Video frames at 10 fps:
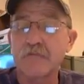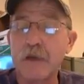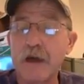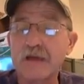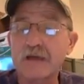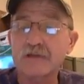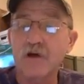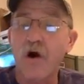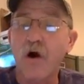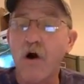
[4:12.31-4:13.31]
minus
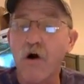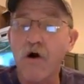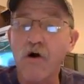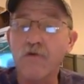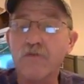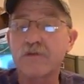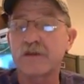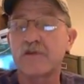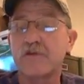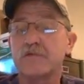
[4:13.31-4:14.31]
all the
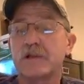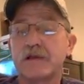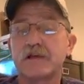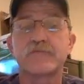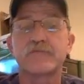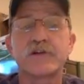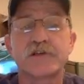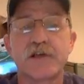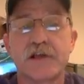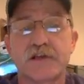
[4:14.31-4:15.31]
accumulated
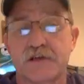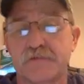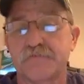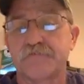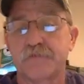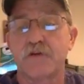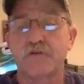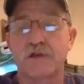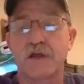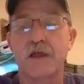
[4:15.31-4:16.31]
depreciation.
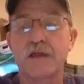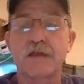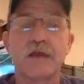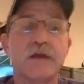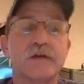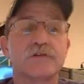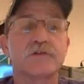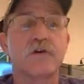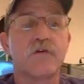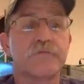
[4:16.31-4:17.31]
Okay,
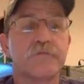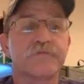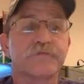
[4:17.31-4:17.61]
so